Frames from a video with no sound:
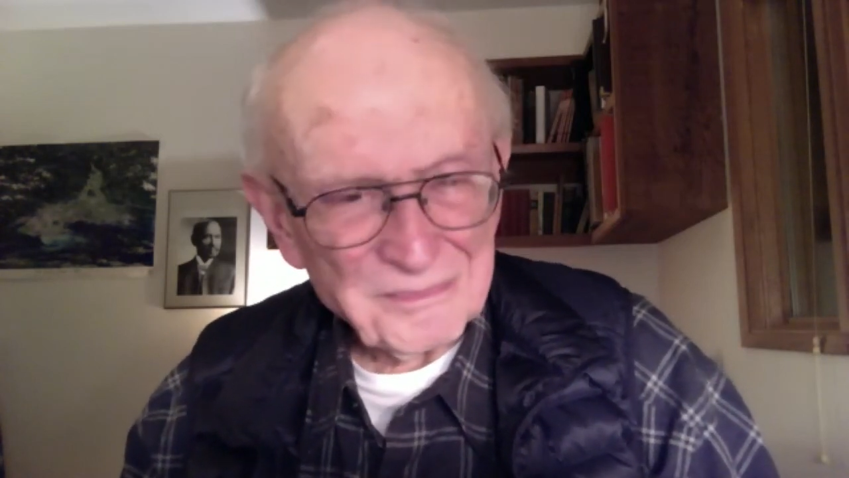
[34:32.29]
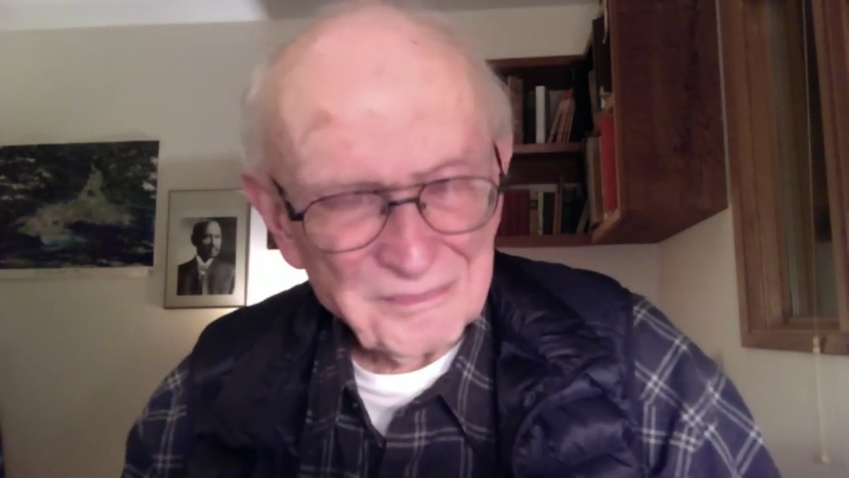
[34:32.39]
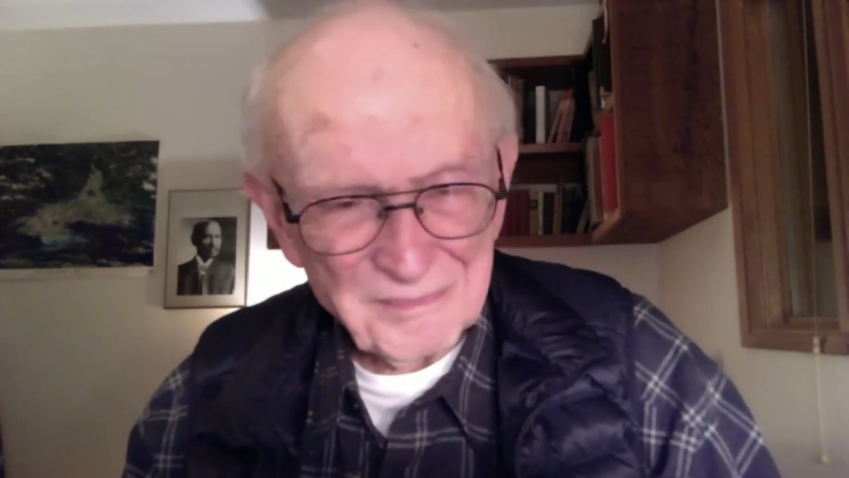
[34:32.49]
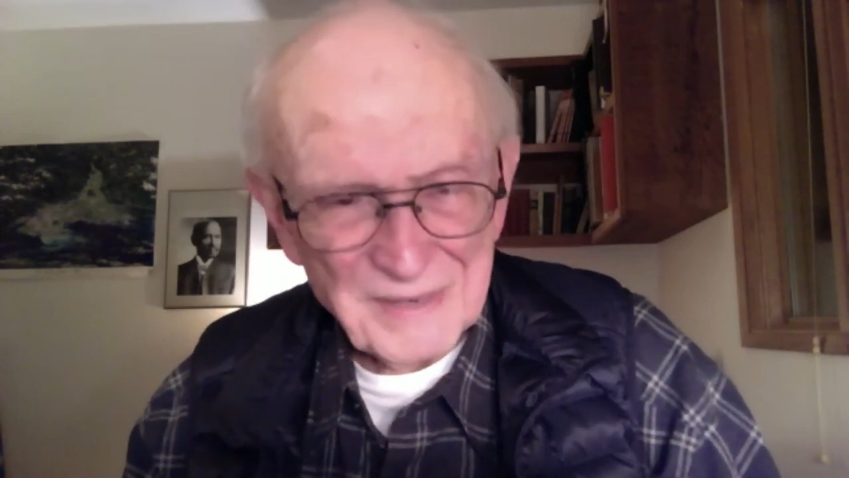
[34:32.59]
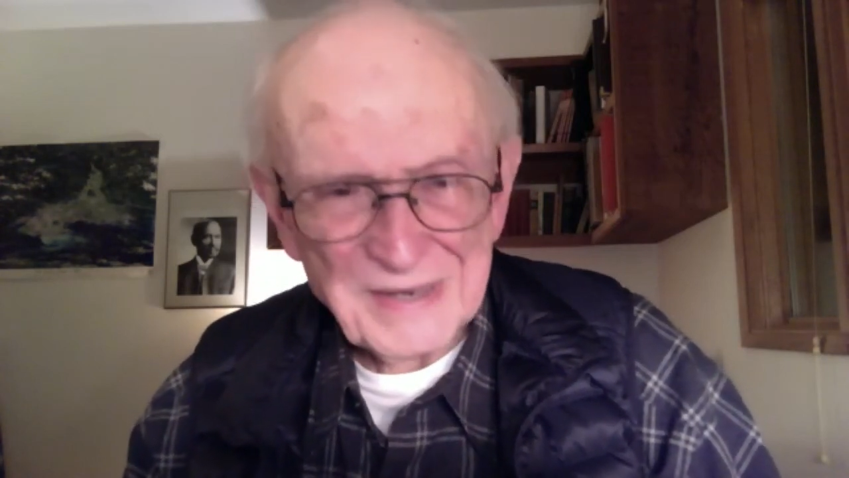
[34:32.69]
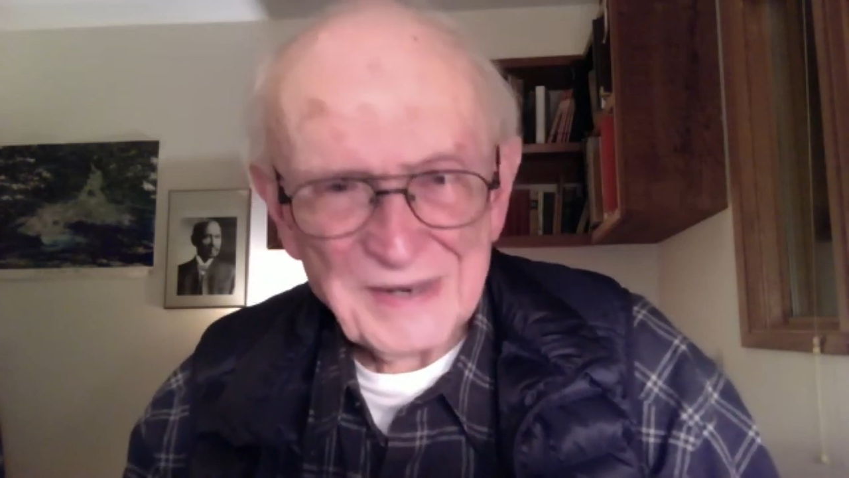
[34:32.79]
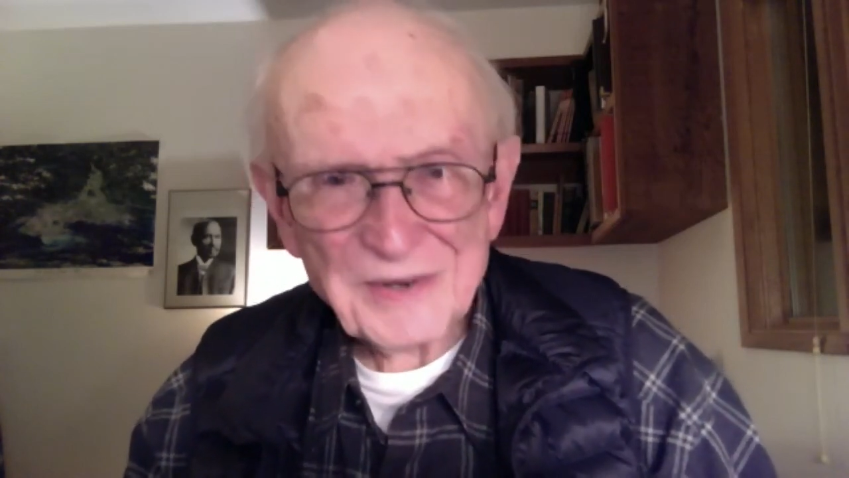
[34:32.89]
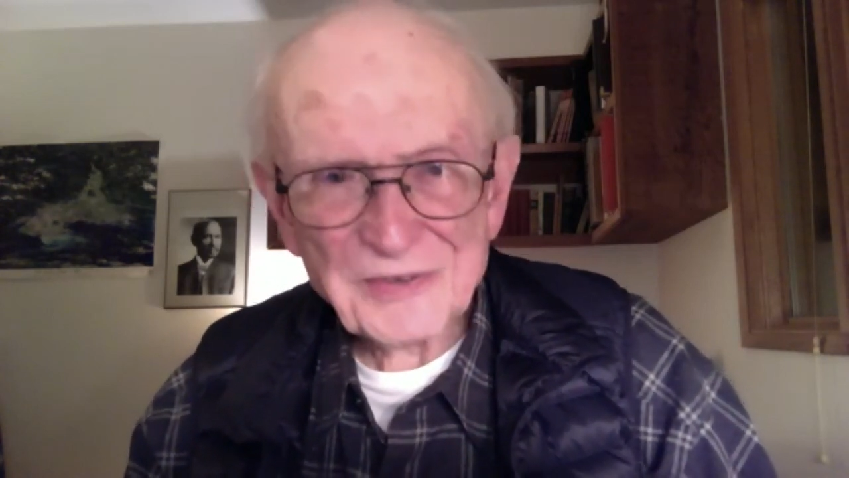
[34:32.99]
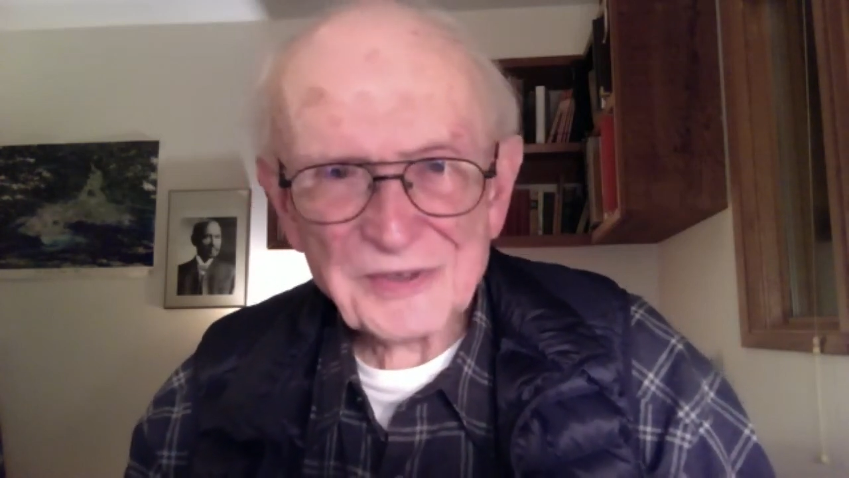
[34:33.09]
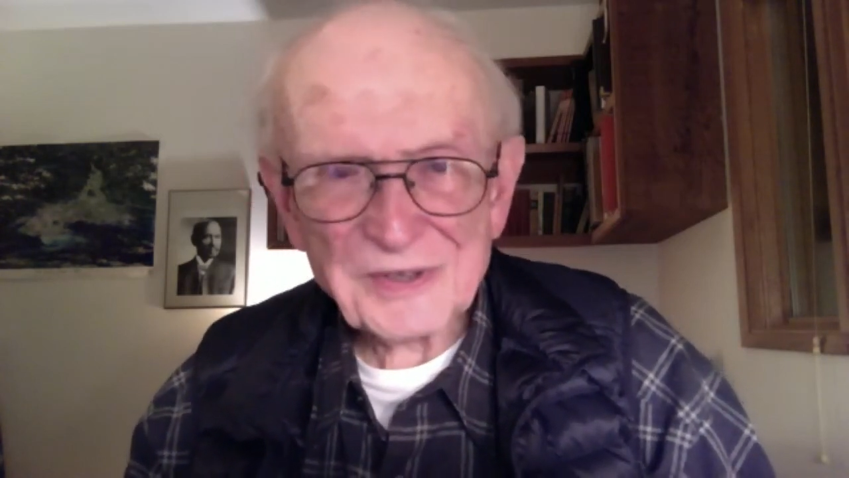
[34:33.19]
many
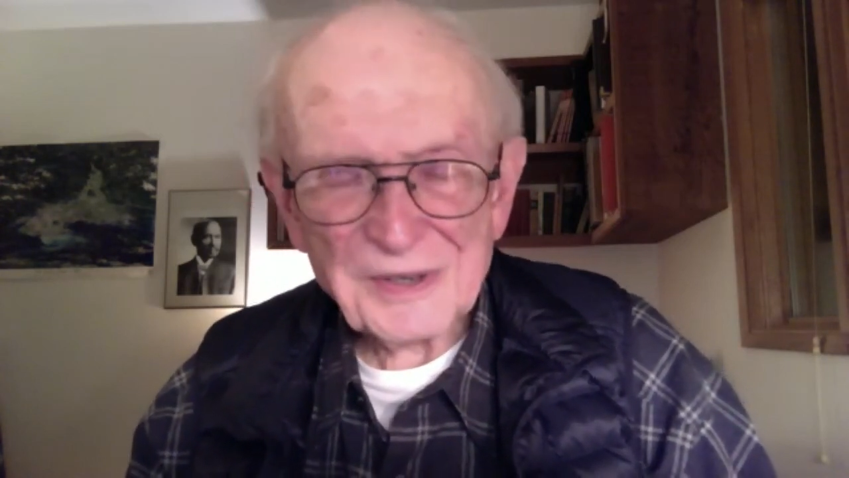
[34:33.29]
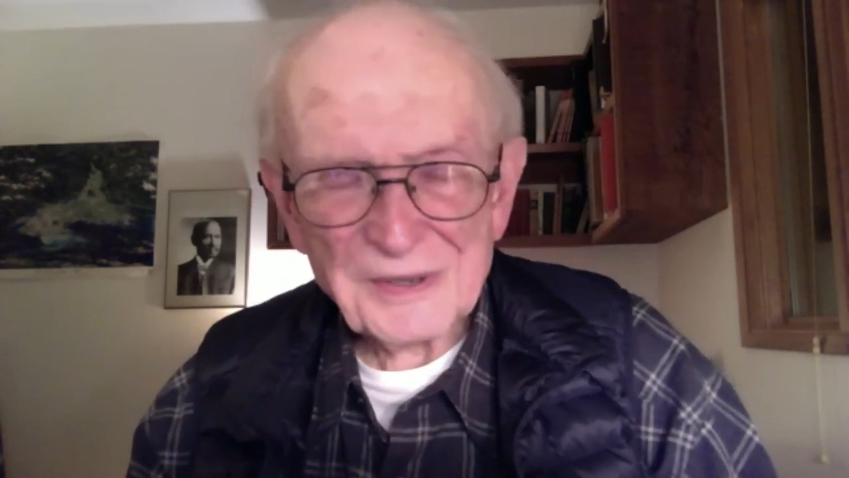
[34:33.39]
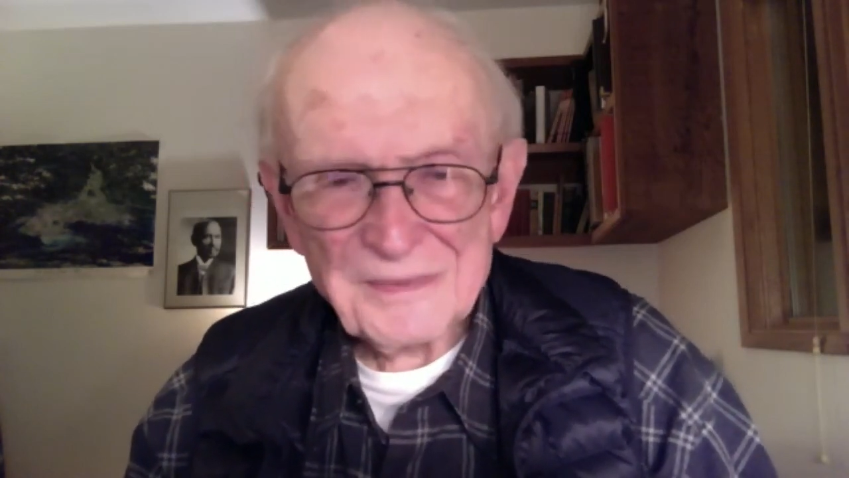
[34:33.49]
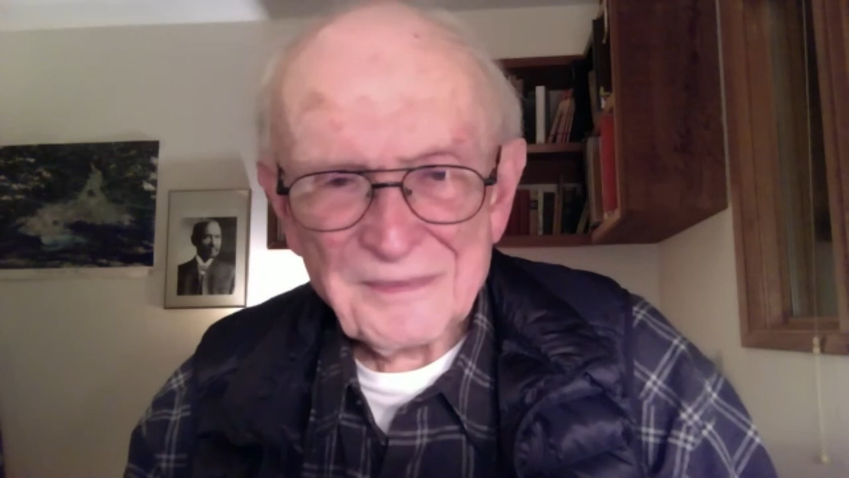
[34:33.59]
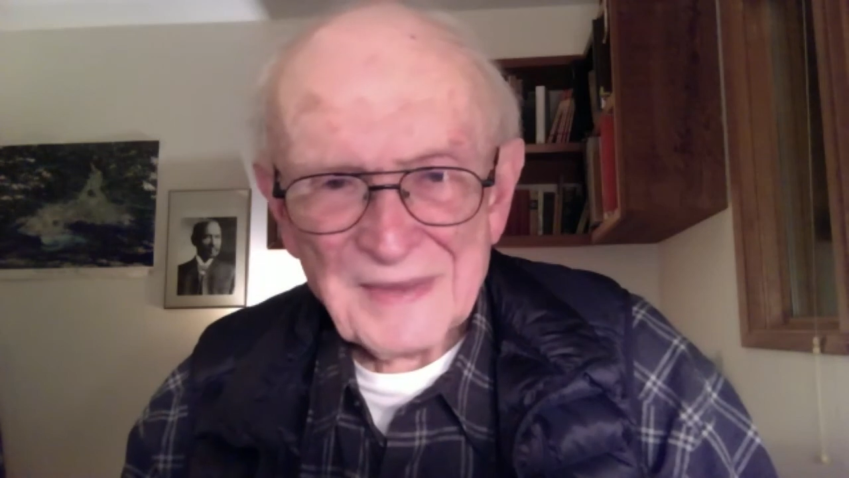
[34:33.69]
years ago,